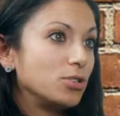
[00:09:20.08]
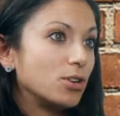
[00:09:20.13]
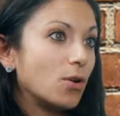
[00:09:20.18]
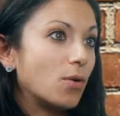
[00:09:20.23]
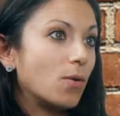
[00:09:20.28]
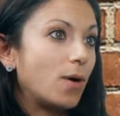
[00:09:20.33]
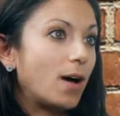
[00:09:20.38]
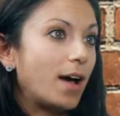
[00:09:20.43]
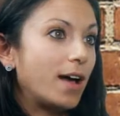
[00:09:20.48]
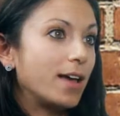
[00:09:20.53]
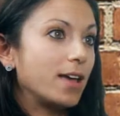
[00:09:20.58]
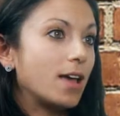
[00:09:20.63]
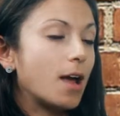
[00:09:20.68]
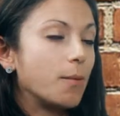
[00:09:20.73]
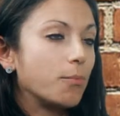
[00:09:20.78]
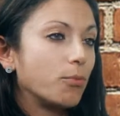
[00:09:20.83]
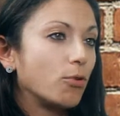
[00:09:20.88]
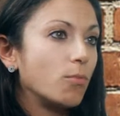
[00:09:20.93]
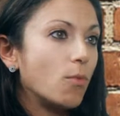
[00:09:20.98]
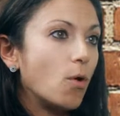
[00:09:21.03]

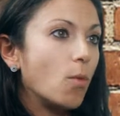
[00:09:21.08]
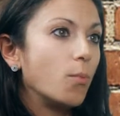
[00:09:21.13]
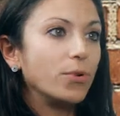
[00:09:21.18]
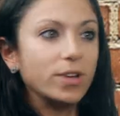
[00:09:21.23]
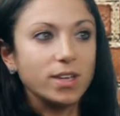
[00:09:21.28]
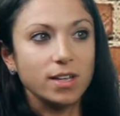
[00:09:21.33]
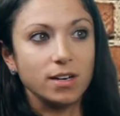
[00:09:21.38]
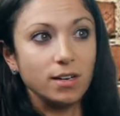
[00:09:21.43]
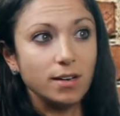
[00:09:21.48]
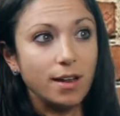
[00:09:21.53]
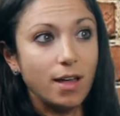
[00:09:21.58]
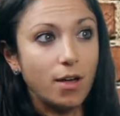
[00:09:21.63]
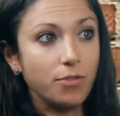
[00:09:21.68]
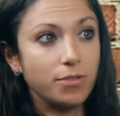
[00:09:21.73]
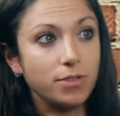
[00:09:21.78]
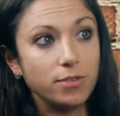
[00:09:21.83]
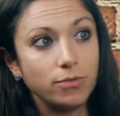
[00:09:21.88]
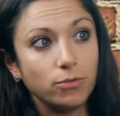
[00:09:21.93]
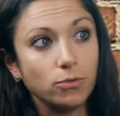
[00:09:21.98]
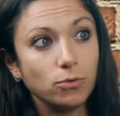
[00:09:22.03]
I promote bringing in
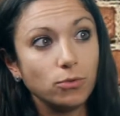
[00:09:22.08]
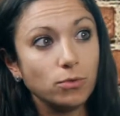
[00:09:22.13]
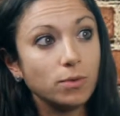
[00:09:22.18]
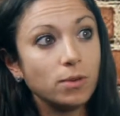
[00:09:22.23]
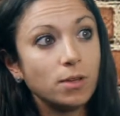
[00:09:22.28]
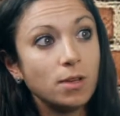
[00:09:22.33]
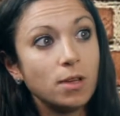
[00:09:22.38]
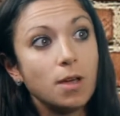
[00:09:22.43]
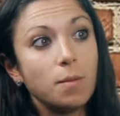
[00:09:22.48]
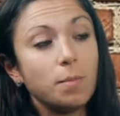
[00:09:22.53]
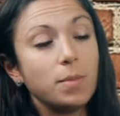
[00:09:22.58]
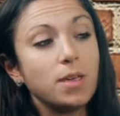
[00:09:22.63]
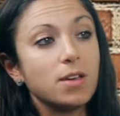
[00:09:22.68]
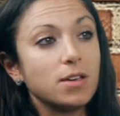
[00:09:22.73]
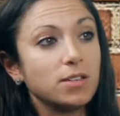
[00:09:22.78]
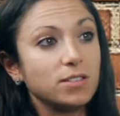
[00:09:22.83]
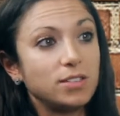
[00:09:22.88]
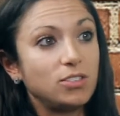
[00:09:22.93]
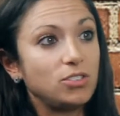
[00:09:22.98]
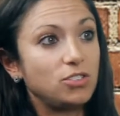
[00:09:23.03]
healthy food,
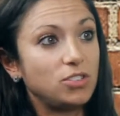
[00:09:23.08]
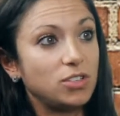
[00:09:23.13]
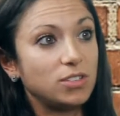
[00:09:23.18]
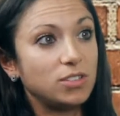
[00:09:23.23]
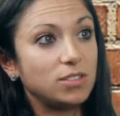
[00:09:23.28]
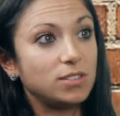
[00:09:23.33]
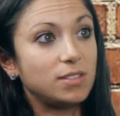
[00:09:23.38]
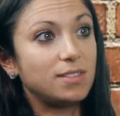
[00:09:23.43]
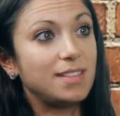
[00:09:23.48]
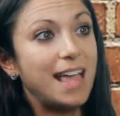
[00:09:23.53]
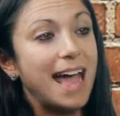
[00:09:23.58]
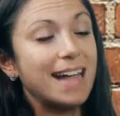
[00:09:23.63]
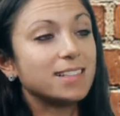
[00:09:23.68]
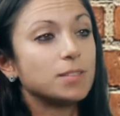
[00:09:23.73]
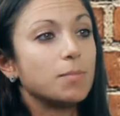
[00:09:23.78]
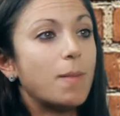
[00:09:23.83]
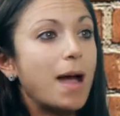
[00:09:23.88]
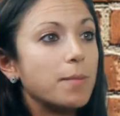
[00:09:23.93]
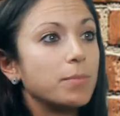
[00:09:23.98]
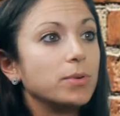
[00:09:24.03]
because
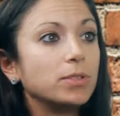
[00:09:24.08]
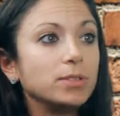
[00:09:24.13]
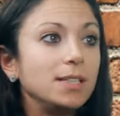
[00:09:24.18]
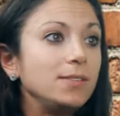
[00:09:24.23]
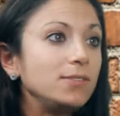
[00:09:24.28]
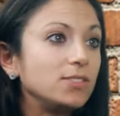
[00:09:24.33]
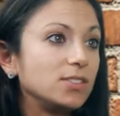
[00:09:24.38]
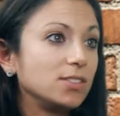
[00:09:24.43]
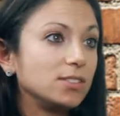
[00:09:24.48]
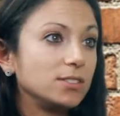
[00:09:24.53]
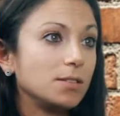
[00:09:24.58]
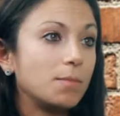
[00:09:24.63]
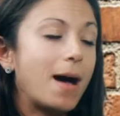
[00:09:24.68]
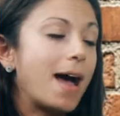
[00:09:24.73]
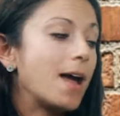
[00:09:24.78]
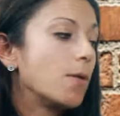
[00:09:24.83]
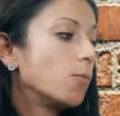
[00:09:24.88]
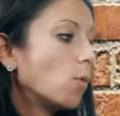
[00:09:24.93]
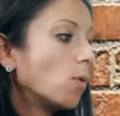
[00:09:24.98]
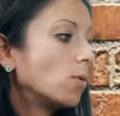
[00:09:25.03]
that's my belief system.
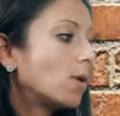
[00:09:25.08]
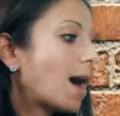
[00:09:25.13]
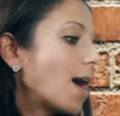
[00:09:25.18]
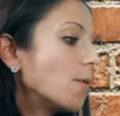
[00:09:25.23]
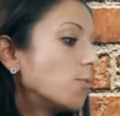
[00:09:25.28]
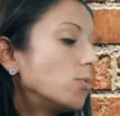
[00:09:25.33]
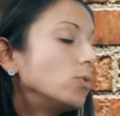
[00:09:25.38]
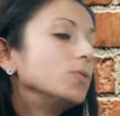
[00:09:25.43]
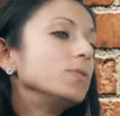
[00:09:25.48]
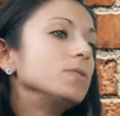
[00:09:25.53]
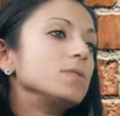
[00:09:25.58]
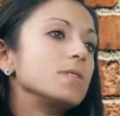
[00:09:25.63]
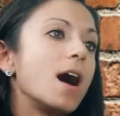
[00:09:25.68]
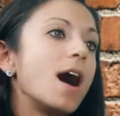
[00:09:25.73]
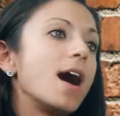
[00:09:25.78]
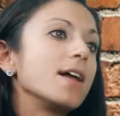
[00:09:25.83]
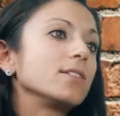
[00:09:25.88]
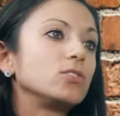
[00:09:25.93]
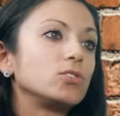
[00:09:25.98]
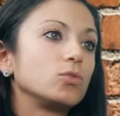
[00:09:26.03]
I will
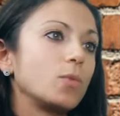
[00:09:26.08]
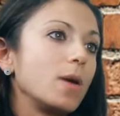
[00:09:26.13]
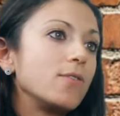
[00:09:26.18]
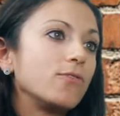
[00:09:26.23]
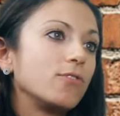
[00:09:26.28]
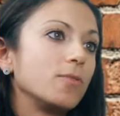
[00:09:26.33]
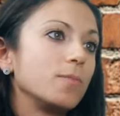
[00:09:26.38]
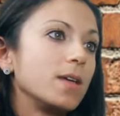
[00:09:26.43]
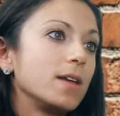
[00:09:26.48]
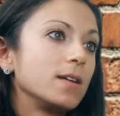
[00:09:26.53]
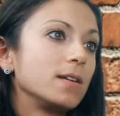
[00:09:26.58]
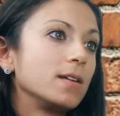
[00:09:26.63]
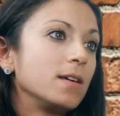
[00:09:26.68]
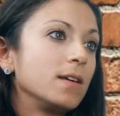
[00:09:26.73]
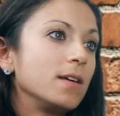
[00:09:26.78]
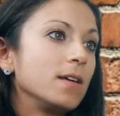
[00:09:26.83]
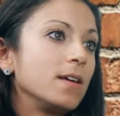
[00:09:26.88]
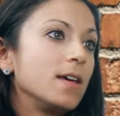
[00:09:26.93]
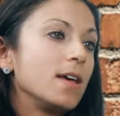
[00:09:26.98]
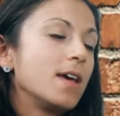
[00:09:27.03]
not sway from it.
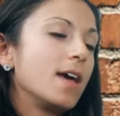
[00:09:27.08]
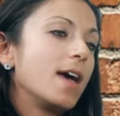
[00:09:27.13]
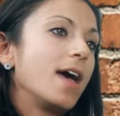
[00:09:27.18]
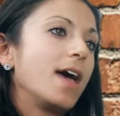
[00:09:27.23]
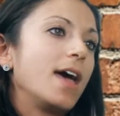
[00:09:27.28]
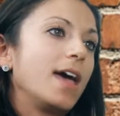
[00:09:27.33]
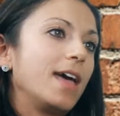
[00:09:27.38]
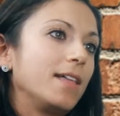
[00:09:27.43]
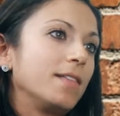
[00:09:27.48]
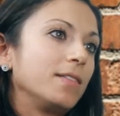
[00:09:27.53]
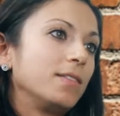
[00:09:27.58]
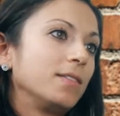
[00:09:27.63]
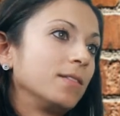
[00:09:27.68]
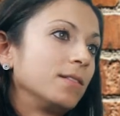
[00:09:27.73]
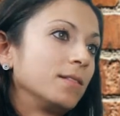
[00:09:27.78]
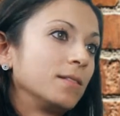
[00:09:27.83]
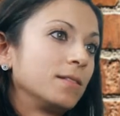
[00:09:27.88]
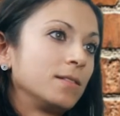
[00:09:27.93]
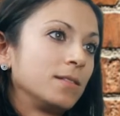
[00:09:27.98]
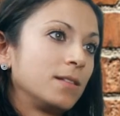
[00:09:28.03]
And
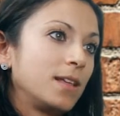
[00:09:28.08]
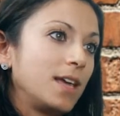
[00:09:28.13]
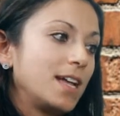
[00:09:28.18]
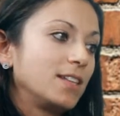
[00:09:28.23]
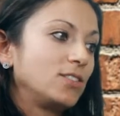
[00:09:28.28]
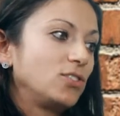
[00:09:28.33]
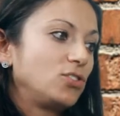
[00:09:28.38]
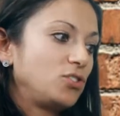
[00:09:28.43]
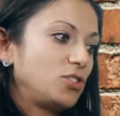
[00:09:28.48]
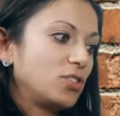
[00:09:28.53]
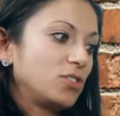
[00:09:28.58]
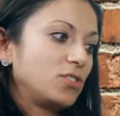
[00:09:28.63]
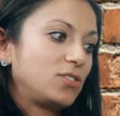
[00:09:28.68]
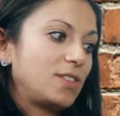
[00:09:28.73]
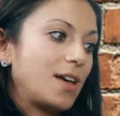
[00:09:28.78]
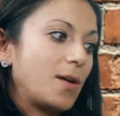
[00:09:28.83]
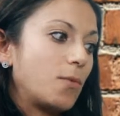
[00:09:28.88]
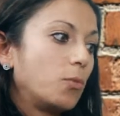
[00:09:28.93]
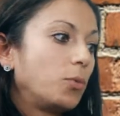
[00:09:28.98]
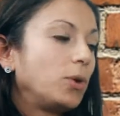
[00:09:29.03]
it's
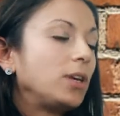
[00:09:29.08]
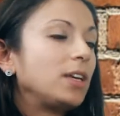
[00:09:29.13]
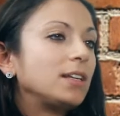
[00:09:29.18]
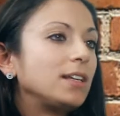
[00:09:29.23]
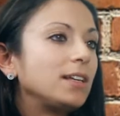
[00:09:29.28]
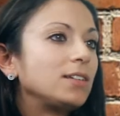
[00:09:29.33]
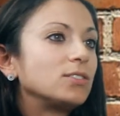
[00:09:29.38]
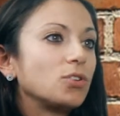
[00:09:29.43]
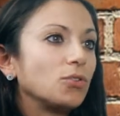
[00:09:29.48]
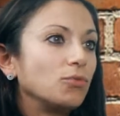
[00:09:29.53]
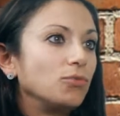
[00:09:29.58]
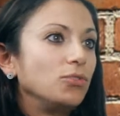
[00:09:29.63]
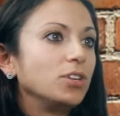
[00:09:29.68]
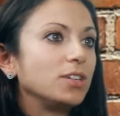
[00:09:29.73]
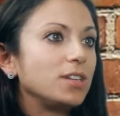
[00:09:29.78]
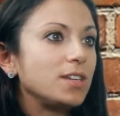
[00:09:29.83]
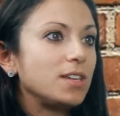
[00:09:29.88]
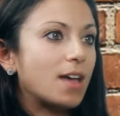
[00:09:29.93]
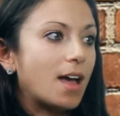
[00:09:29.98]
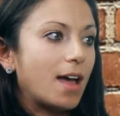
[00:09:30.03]
just that we need to
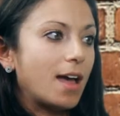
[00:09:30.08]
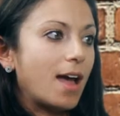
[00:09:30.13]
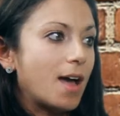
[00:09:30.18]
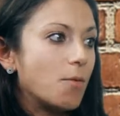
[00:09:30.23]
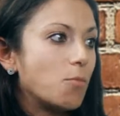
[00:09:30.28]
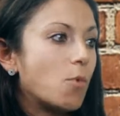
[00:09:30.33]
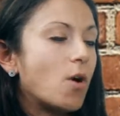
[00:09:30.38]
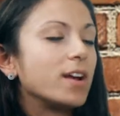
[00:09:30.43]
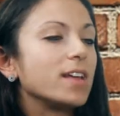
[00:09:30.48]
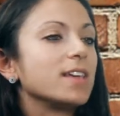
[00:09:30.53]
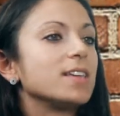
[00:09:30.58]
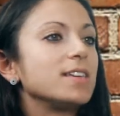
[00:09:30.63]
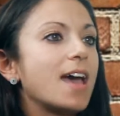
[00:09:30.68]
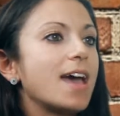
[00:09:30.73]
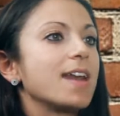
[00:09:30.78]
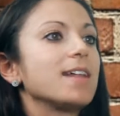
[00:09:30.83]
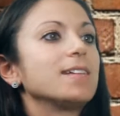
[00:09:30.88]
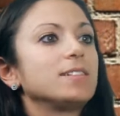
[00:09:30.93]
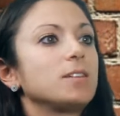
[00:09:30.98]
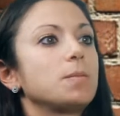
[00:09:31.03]
really, I want to
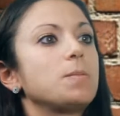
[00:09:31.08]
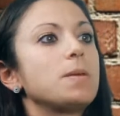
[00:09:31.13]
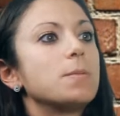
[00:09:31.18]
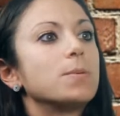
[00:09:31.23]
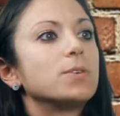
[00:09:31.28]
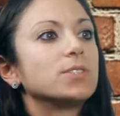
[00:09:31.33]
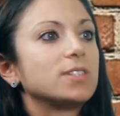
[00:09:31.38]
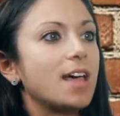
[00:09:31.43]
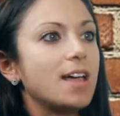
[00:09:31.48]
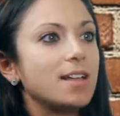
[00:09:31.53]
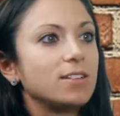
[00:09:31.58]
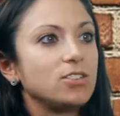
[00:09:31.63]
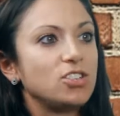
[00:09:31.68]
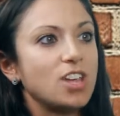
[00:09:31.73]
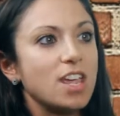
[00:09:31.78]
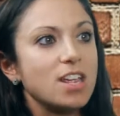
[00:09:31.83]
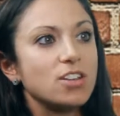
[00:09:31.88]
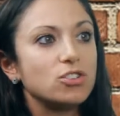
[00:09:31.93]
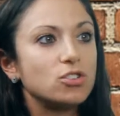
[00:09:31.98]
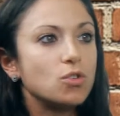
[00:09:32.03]
get into people's head,
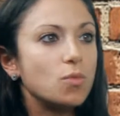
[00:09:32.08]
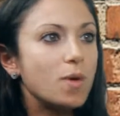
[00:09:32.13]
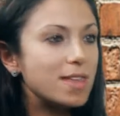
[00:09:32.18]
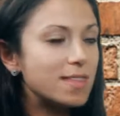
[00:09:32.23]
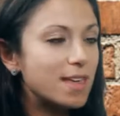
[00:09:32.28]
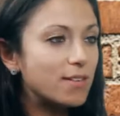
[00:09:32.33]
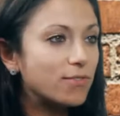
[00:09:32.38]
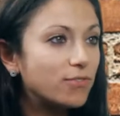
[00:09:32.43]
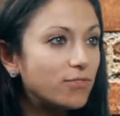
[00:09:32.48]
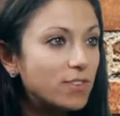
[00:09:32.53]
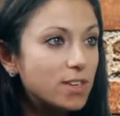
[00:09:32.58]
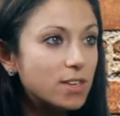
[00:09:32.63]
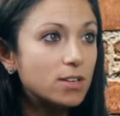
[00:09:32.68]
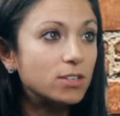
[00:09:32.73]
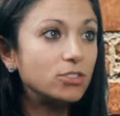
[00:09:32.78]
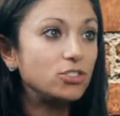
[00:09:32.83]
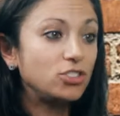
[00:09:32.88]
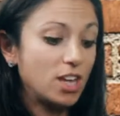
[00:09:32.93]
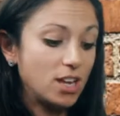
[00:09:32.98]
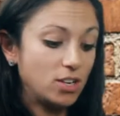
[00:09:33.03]
change the way they
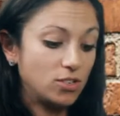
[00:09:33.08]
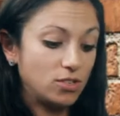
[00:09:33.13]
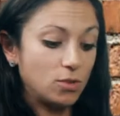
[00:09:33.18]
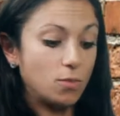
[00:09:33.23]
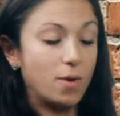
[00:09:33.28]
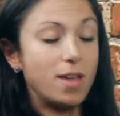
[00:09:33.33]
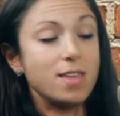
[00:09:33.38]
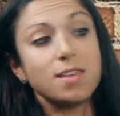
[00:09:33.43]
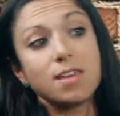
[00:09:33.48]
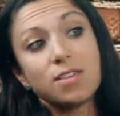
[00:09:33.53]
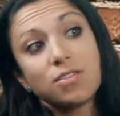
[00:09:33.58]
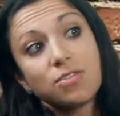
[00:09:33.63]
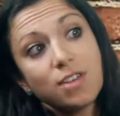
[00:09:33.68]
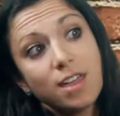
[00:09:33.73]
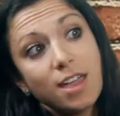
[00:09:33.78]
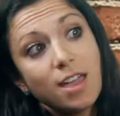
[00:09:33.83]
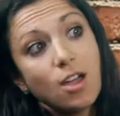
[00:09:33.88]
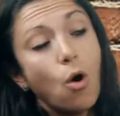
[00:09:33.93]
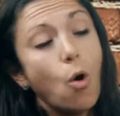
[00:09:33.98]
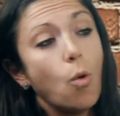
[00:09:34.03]
feel, change the way they
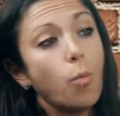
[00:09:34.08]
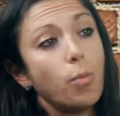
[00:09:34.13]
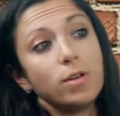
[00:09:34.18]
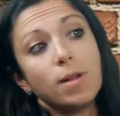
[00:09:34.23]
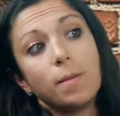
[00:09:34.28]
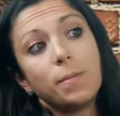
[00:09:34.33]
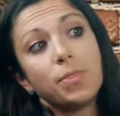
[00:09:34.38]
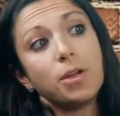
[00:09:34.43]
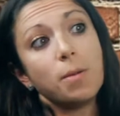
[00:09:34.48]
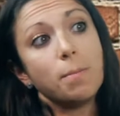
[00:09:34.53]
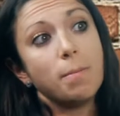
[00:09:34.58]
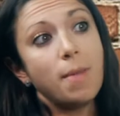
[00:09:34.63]
think, open up their